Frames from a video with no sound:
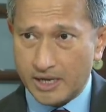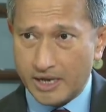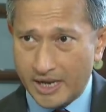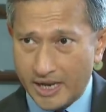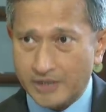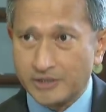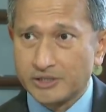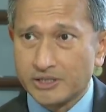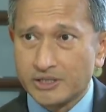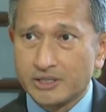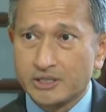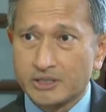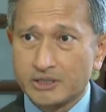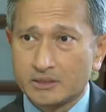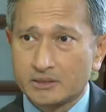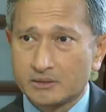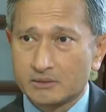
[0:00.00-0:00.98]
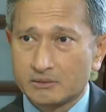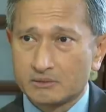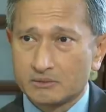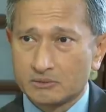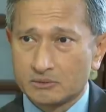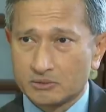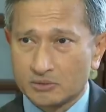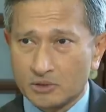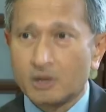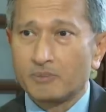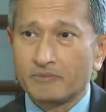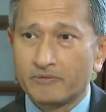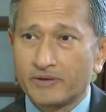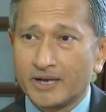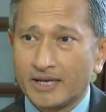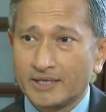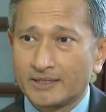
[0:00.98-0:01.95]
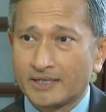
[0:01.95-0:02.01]
engineers,
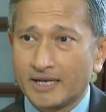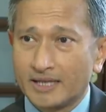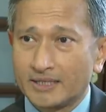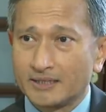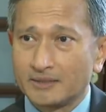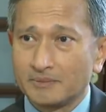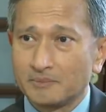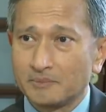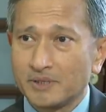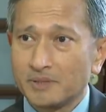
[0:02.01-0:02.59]
top-flight talent,